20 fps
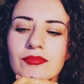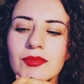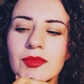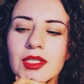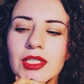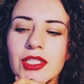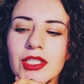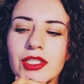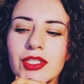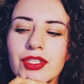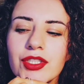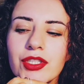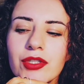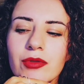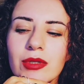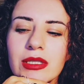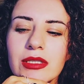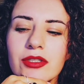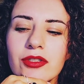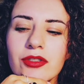She
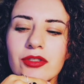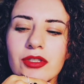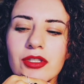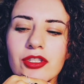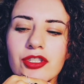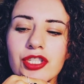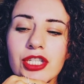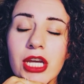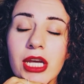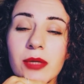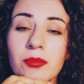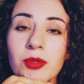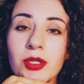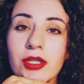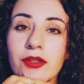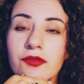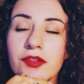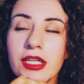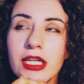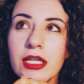was
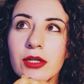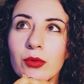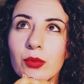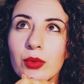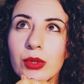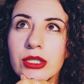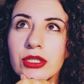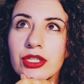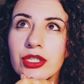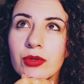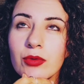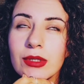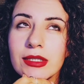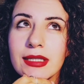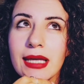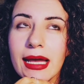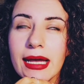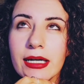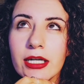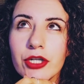shape-shifting when she was
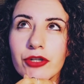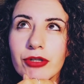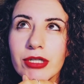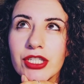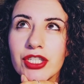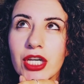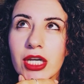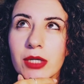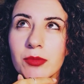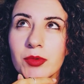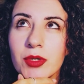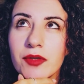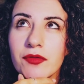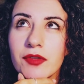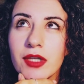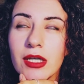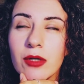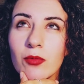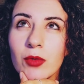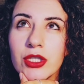angry,
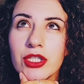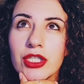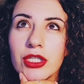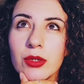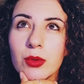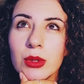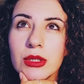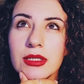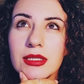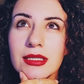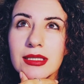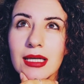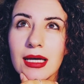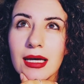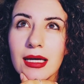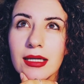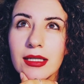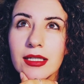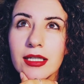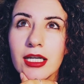shape-shifting when she was
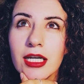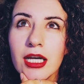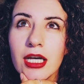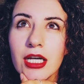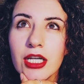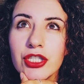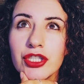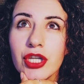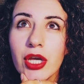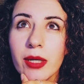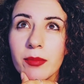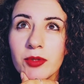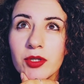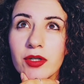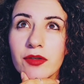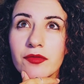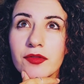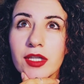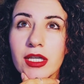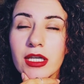sad,
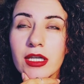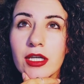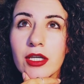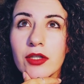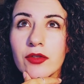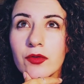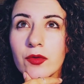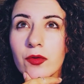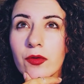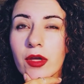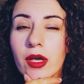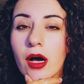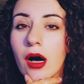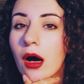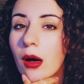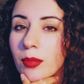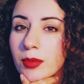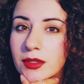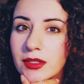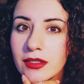shape-shifting into the
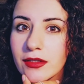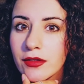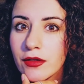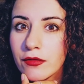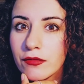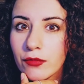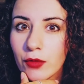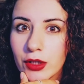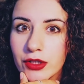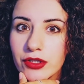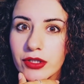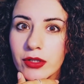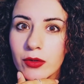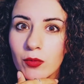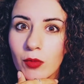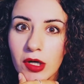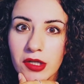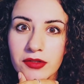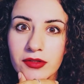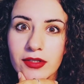opposite of what she
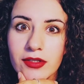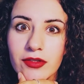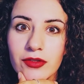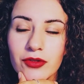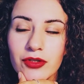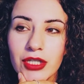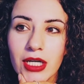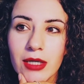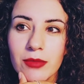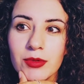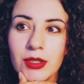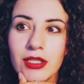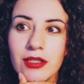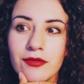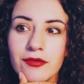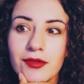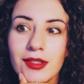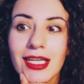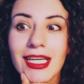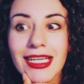wanted to
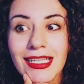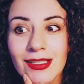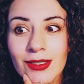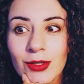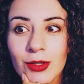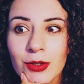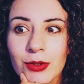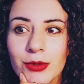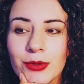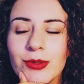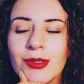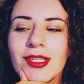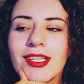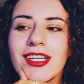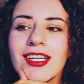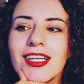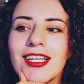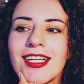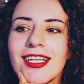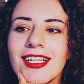shape-shift into.
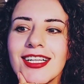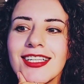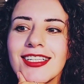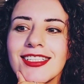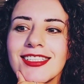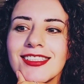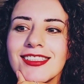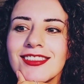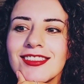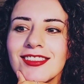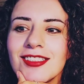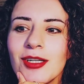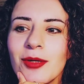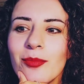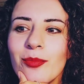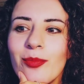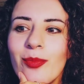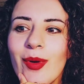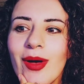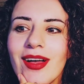
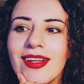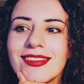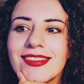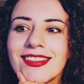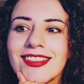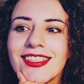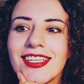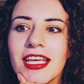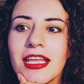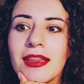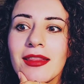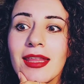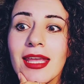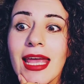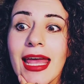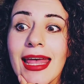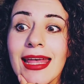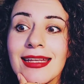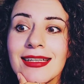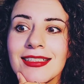But in the
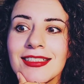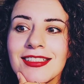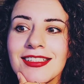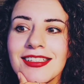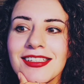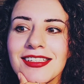end,